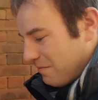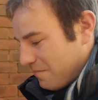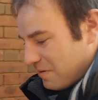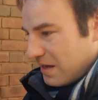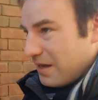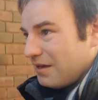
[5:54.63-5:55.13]

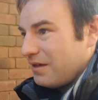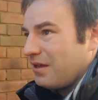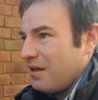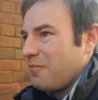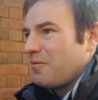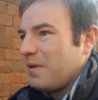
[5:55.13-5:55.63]
up here
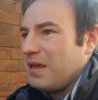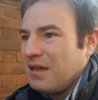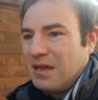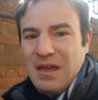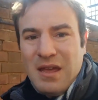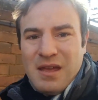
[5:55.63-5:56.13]
and we'll be
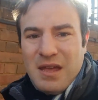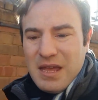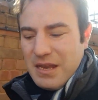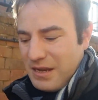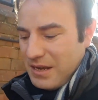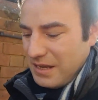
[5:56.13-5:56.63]

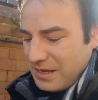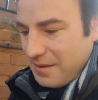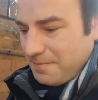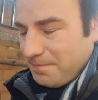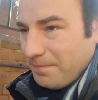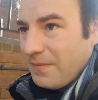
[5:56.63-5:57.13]
in
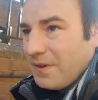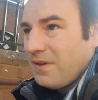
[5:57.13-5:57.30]
the